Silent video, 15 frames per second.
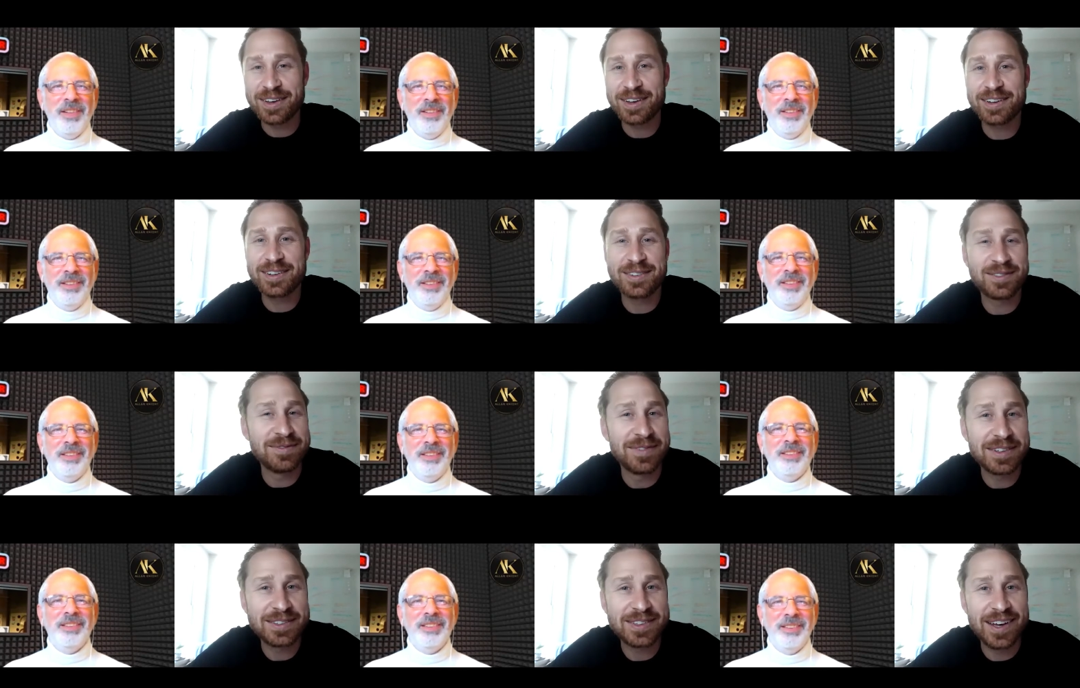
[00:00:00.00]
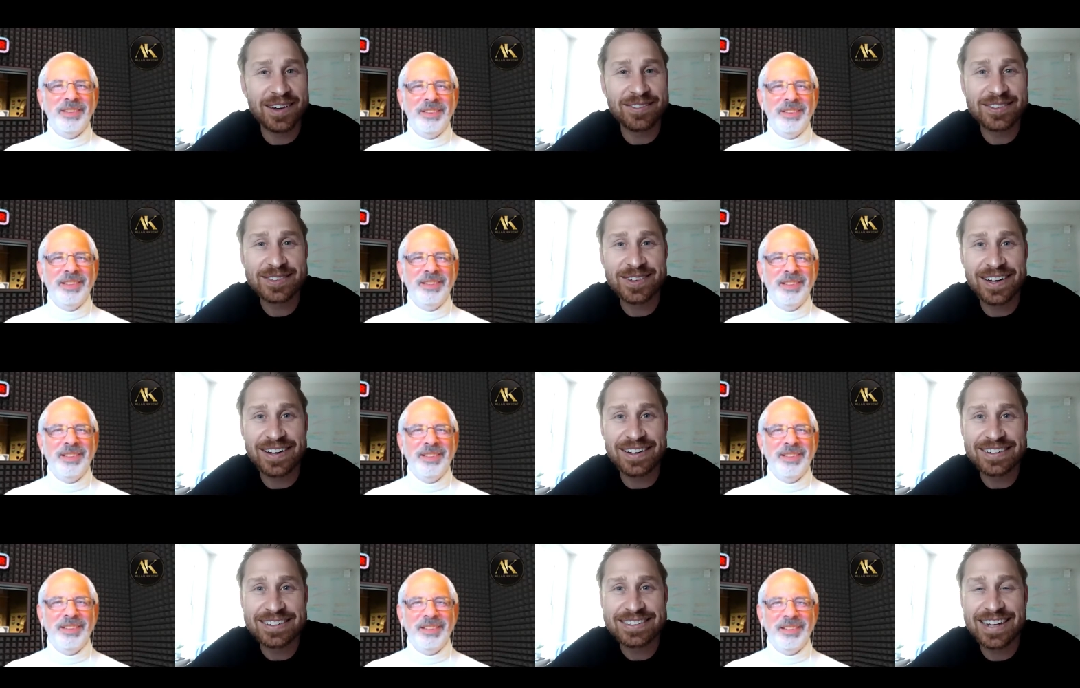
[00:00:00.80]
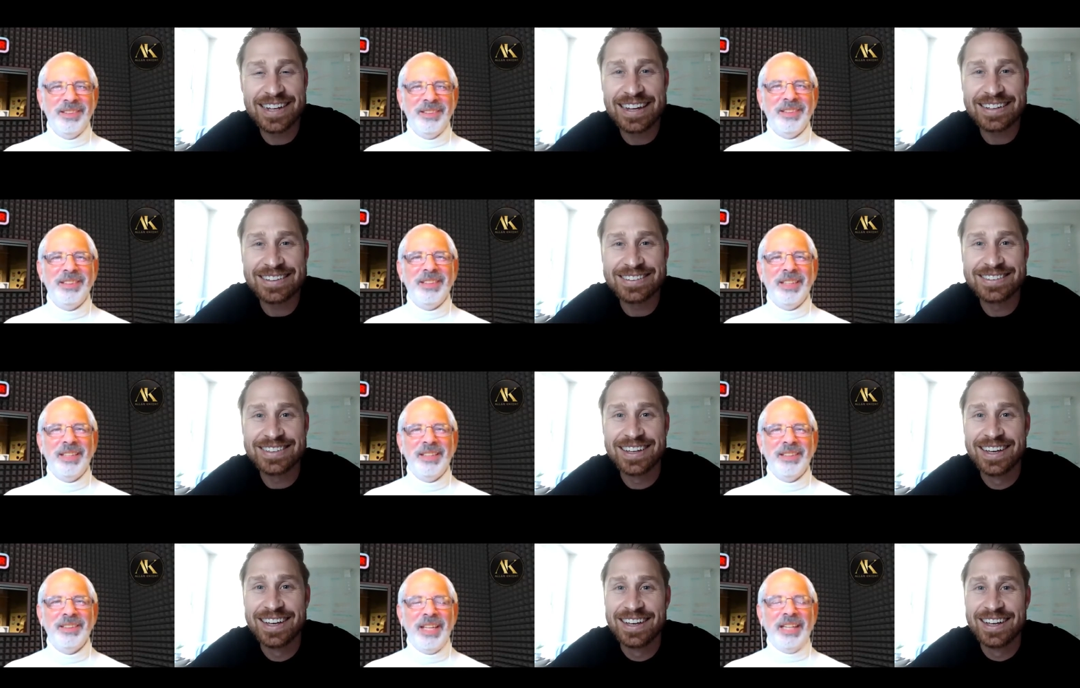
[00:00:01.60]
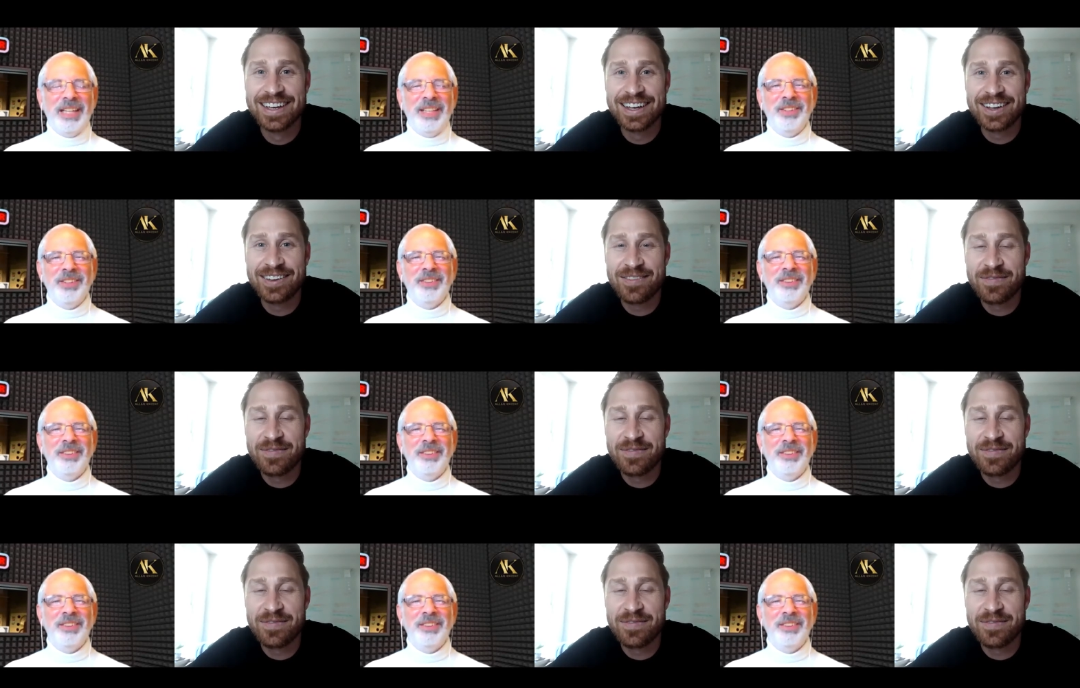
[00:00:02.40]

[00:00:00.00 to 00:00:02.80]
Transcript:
Speaker 1: good myself as well. It looks nice. Thank you.